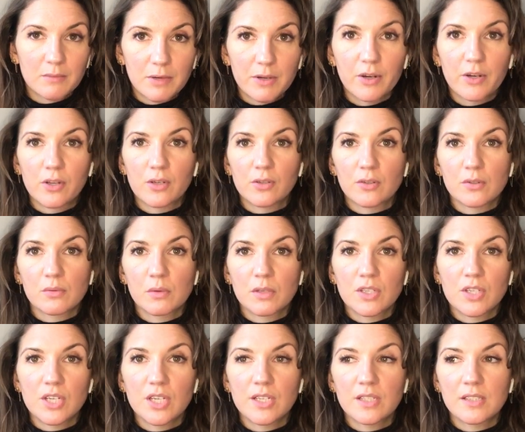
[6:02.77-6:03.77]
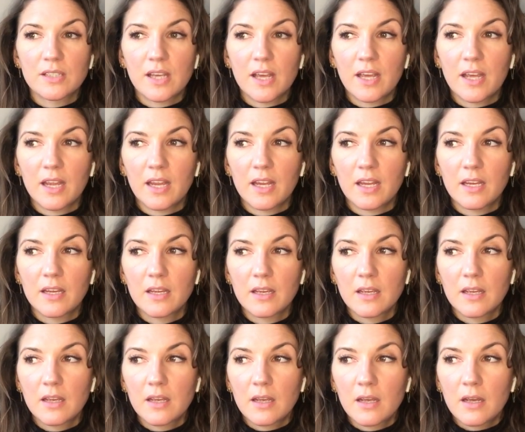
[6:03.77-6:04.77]
miracles, which is a
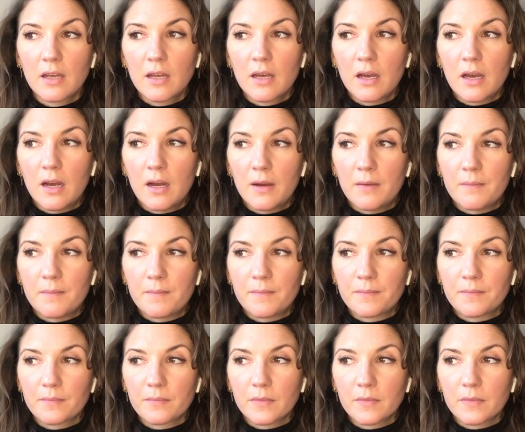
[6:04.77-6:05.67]
um,